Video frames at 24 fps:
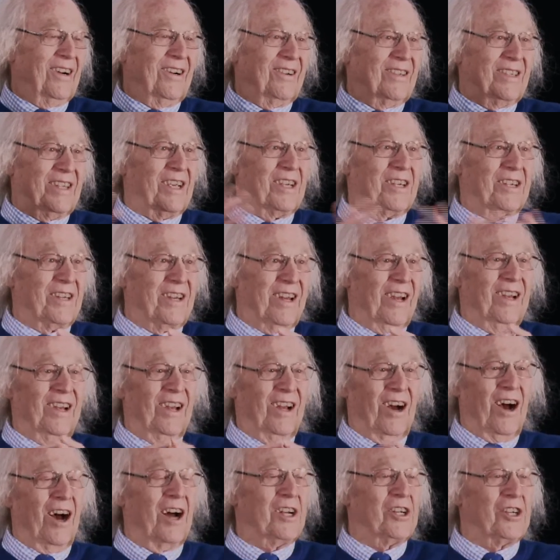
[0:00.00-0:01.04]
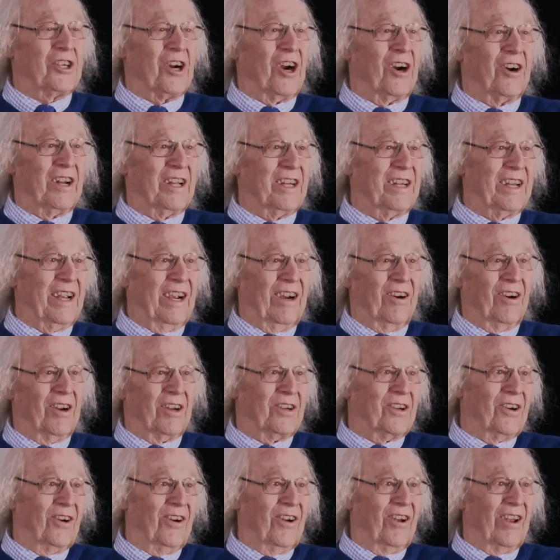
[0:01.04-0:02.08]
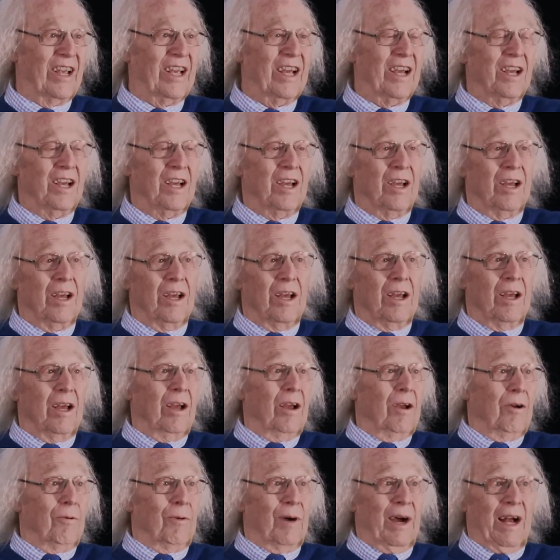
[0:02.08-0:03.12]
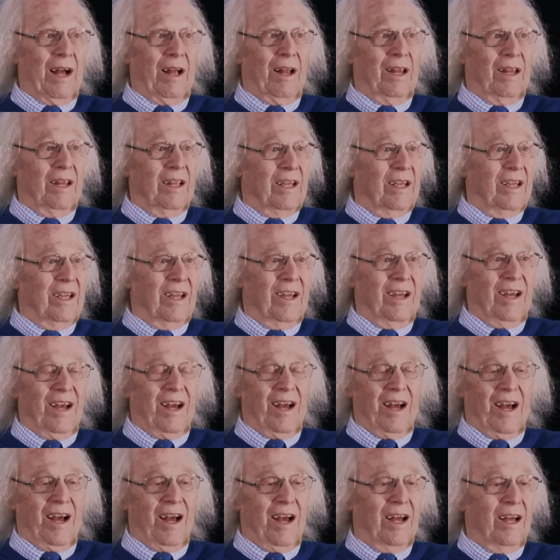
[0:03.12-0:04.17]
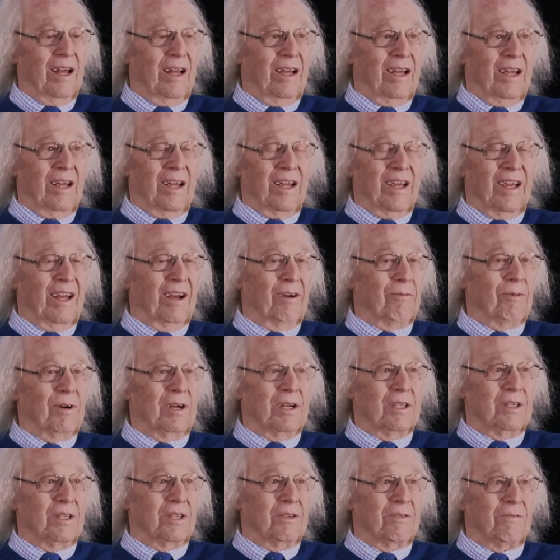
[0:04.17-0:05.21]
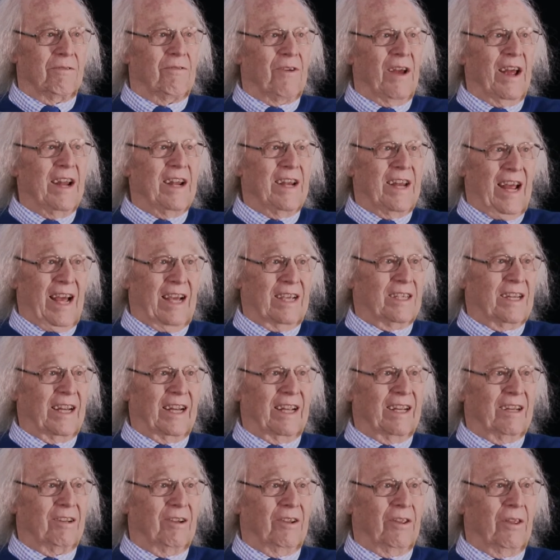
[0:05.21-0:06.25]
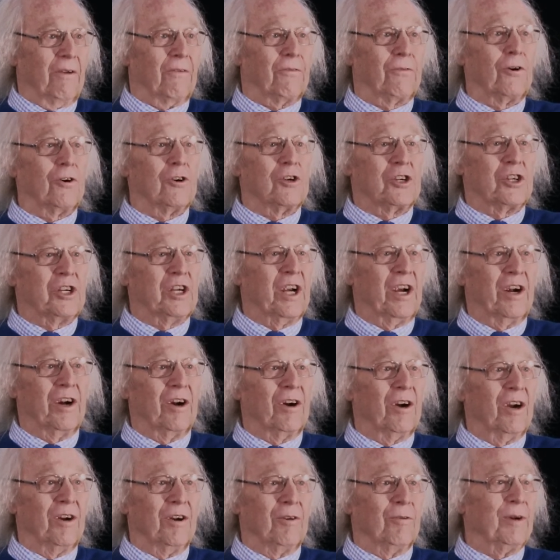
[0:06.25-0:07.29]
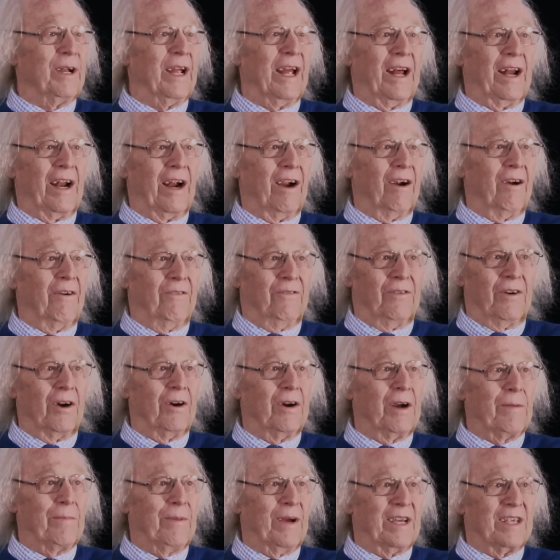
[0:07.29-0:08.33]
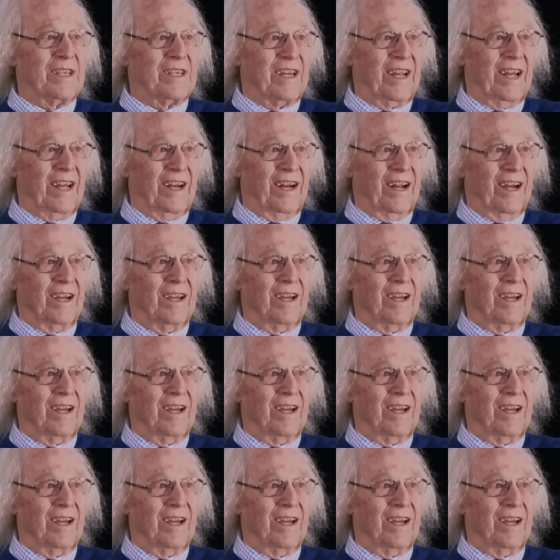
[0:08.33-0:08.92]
just uncharted territory. Well, it was fantastic. The first year, we had our very best data.